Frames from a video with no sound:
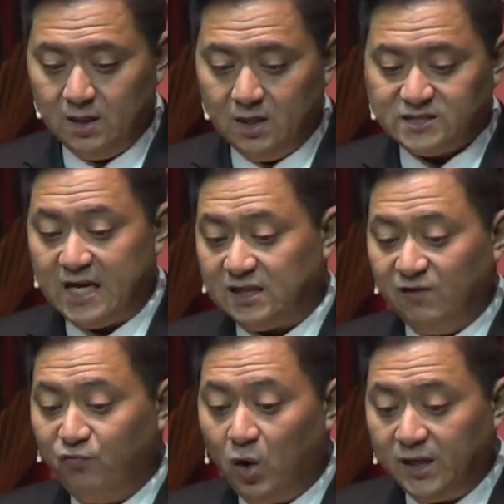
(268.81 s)
Seth
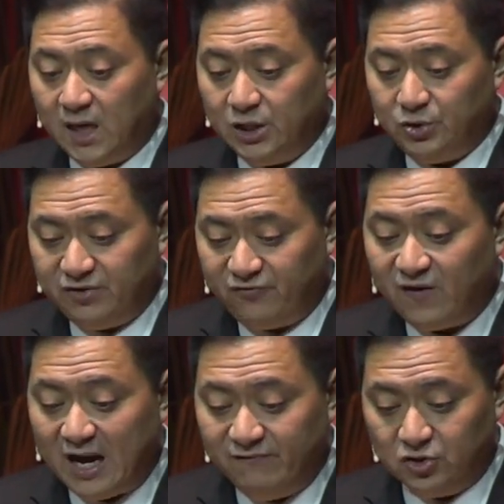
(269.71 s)
lived
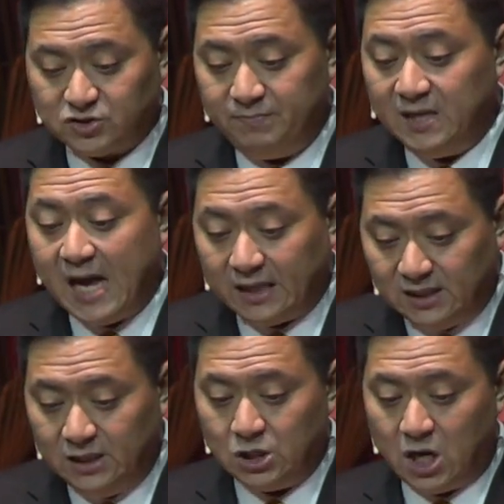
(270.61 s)
105 years and begot
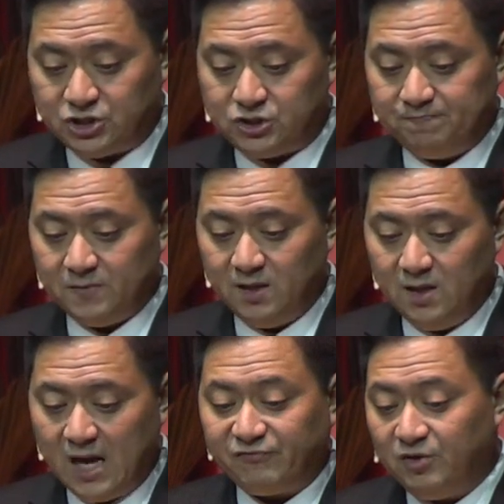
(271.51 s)
Enosh.
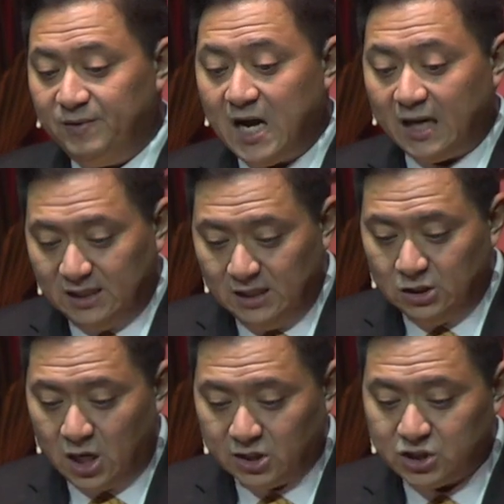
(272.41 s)
After he begot
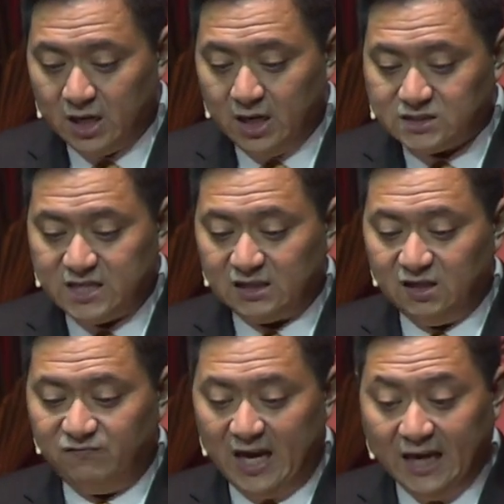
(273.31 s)
Enosh, Seth
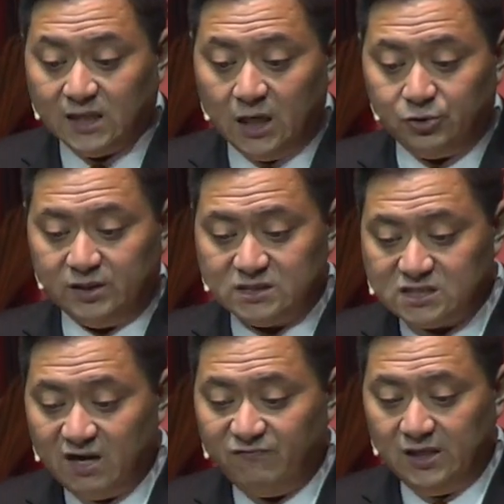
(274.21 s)
lived
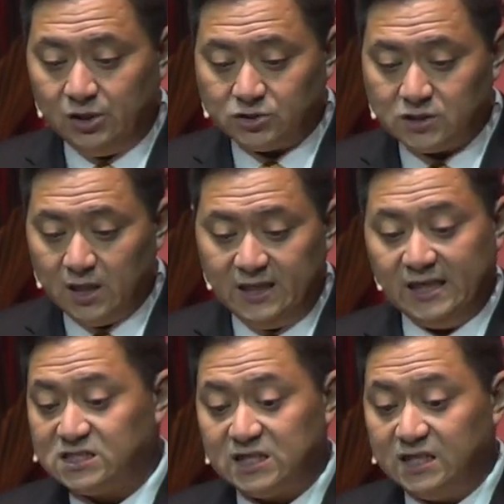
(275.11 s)
807 years and he
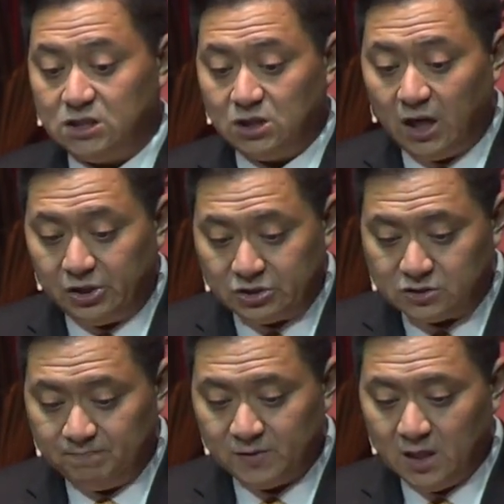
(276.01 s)
had sons and
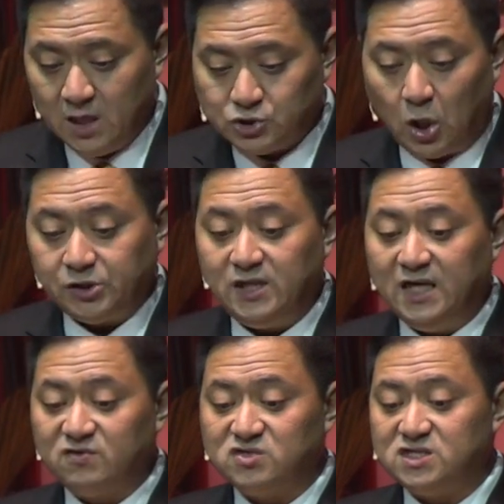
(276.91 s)
daughters. So all the
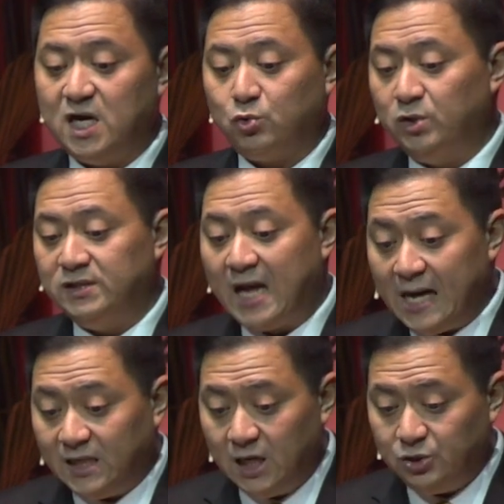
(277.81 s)
days of Seth were
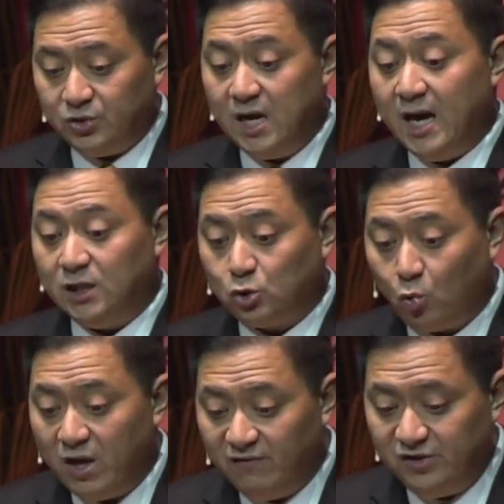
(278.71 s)

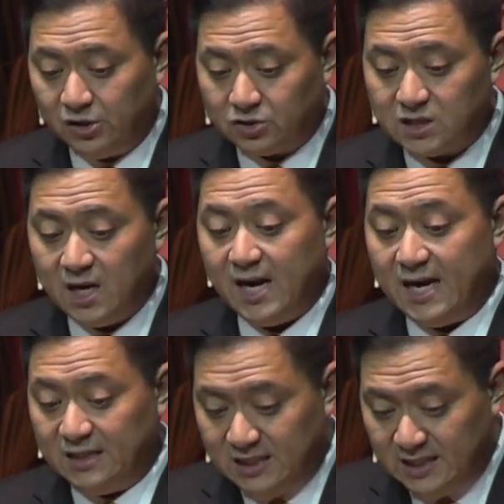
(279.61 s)
912 years,
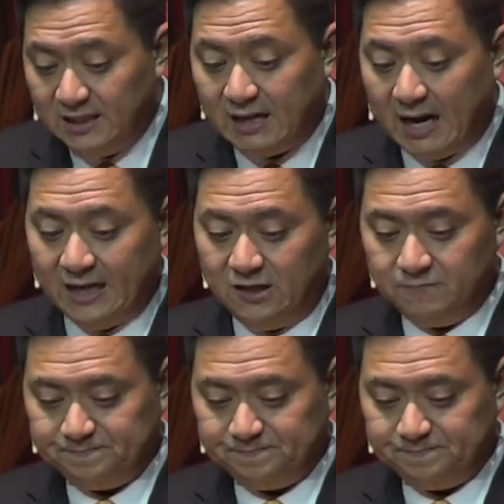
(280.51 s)
and he died.